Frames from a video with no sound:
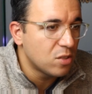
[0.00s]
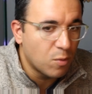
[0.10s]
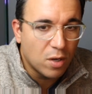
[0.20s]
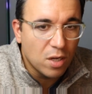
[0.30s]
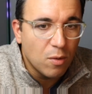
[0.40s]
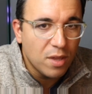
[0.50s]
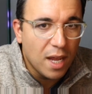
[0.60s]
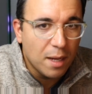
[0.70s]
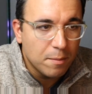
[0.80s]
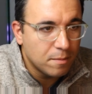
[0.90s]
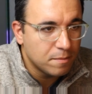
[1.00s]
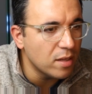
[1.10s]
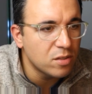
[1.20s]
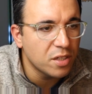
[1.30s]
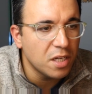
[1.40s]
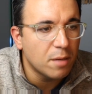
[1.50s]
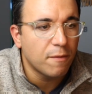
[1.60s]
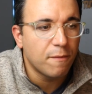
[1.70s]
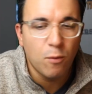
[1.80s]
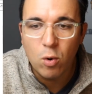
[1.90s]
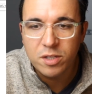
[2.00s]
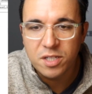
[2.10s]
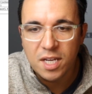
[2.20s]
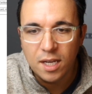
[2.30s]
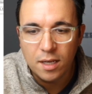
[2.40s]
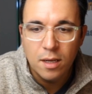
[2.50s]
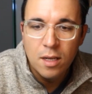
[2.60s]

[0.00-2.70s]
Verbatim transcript: so we're going to go with A. Let's look at number 14.